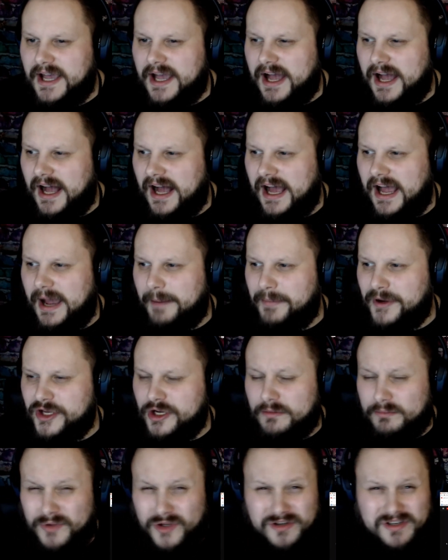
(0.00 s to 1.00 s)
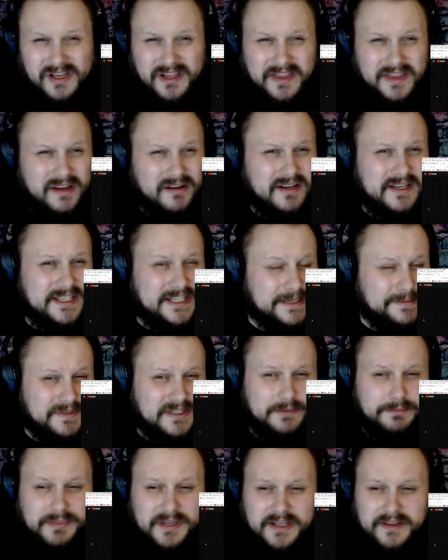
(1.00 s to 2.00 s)
But your music theory seems
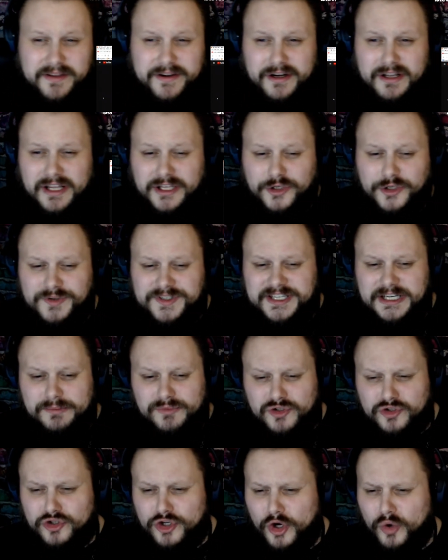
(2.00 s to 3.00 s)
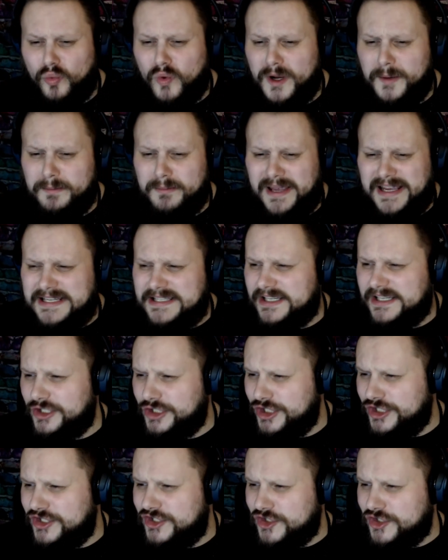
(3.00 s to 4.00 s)
to be there. Like, you seem to know what makes a
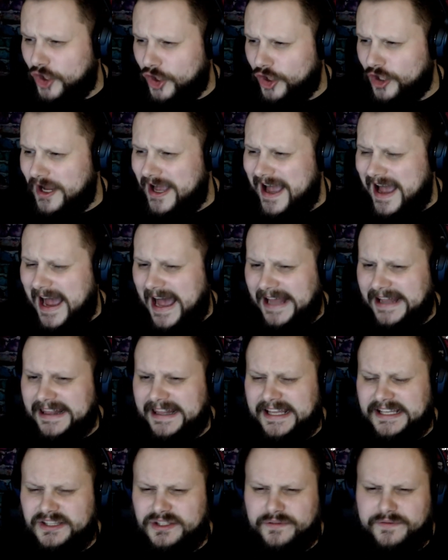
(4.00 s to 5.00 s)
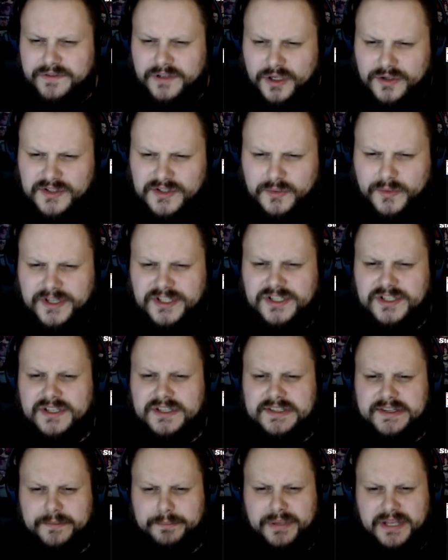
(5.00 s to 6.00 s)
good song. I like the flow
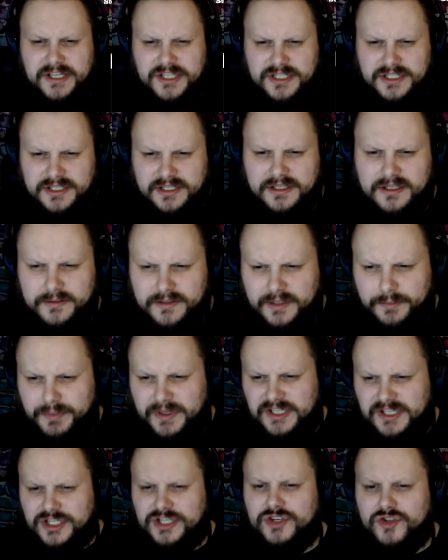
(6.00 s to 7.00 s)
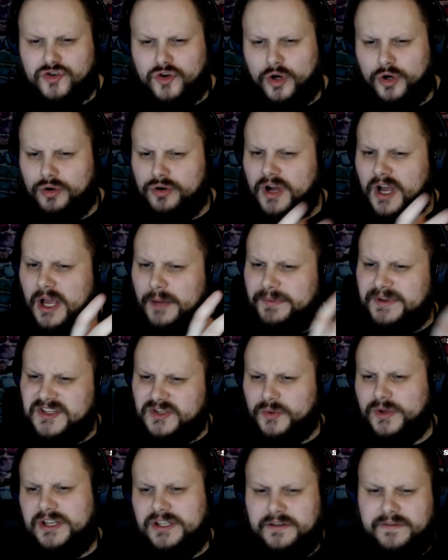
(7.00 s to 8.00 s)
switches, the pitch control
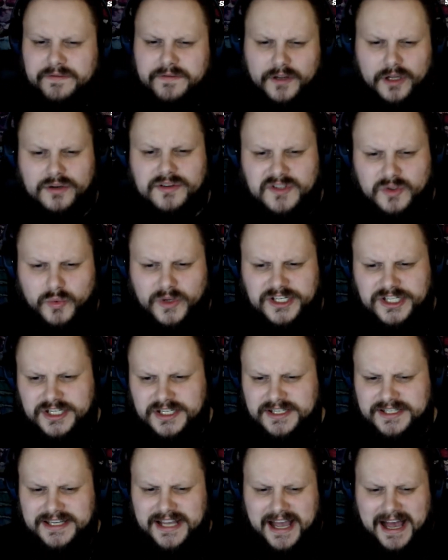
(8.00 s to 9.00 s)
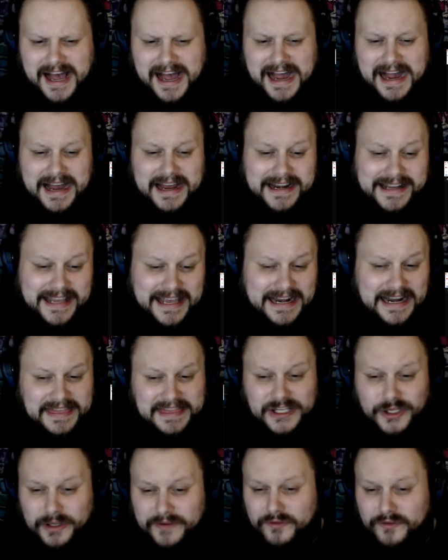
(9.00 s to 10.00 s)
between the flow switches. And again, I
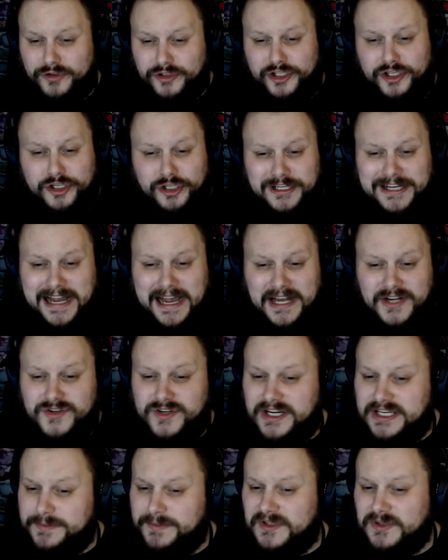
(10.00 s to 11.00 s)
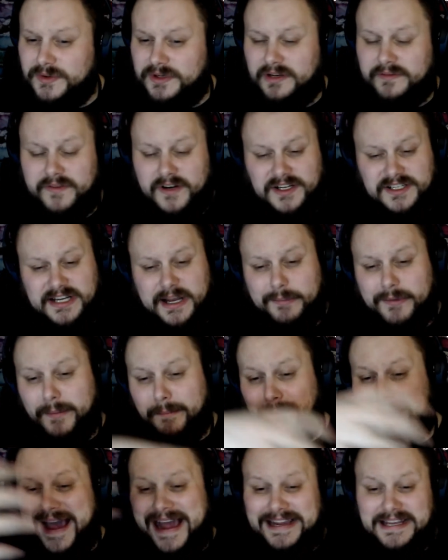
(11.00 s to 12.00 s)
think you have a really good contrast between the verse coming
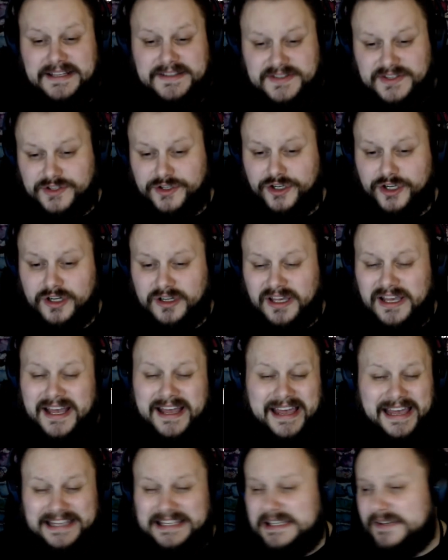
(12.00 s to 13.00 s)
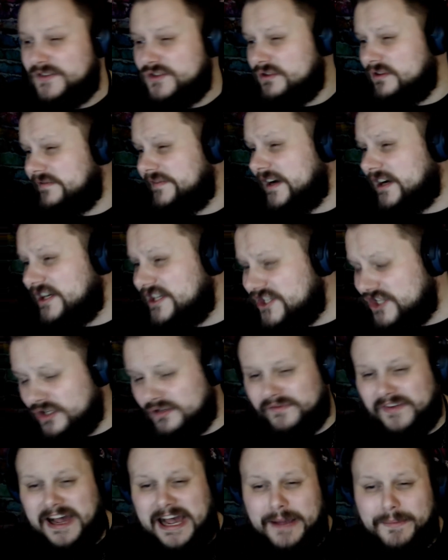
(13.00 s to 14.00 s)
back into the hook. It gives you a very chill
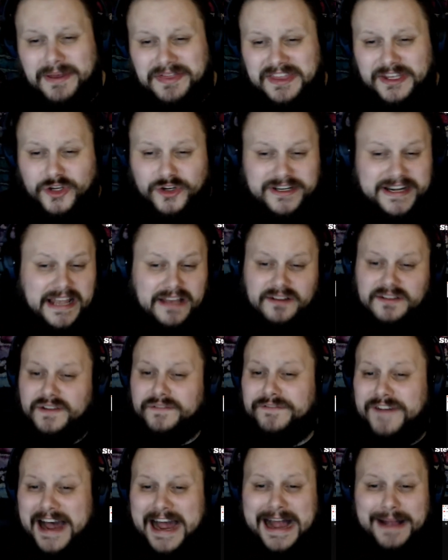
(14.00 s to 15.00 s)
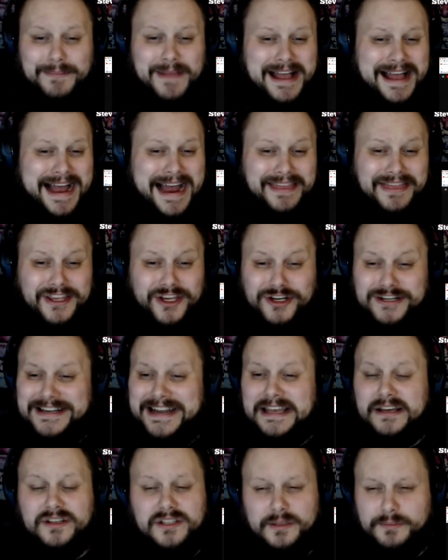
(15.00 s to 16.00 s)
vibe. I think you're nailing the vibe. I think you're
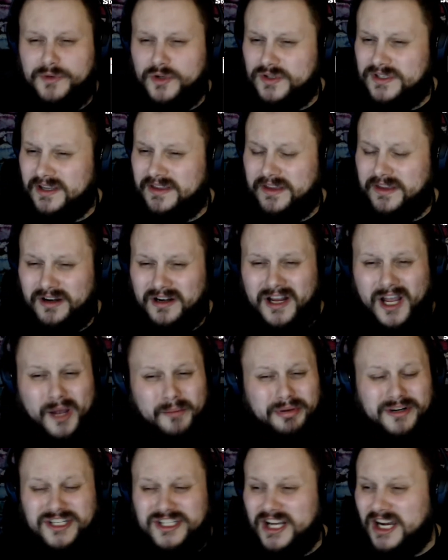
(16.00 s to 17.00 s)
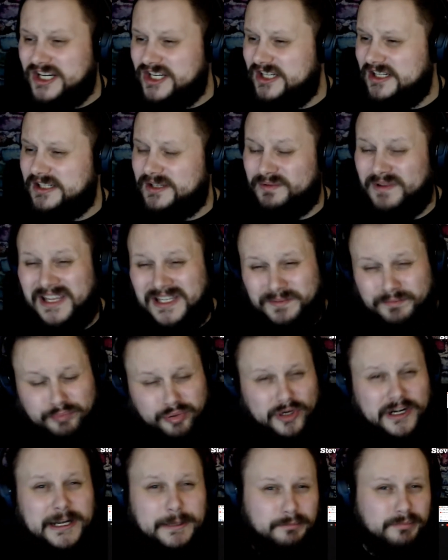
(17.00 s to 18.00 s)
nailing the music theory. Production is
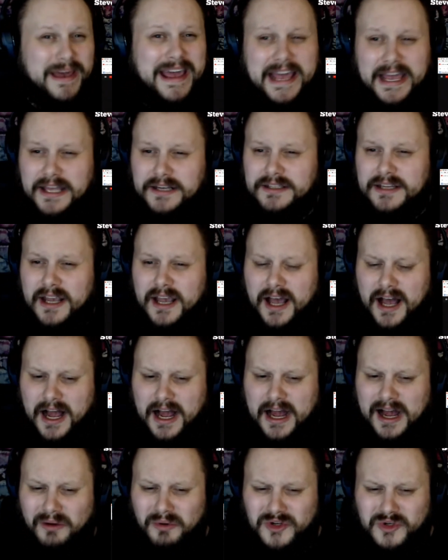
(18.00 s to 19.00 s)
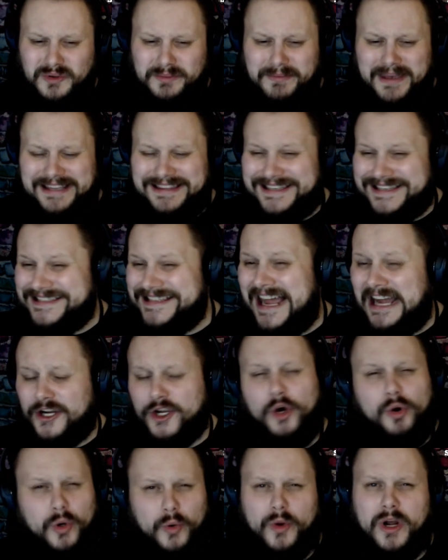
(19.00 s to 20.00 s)
pretty bad, which would make this not
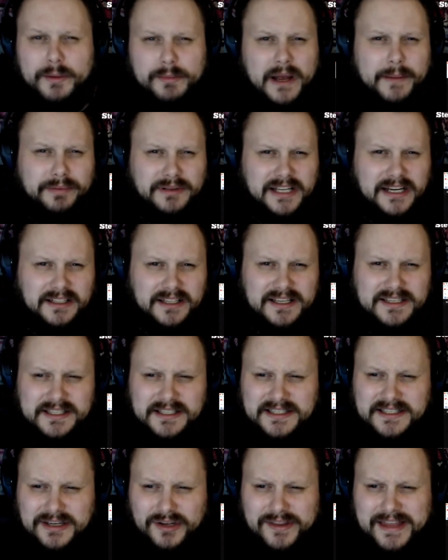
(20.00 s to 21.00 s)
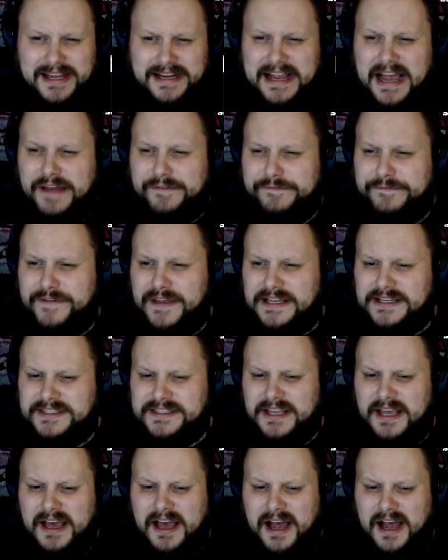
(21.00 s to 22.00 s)
go on one of my playlists until that got fixed.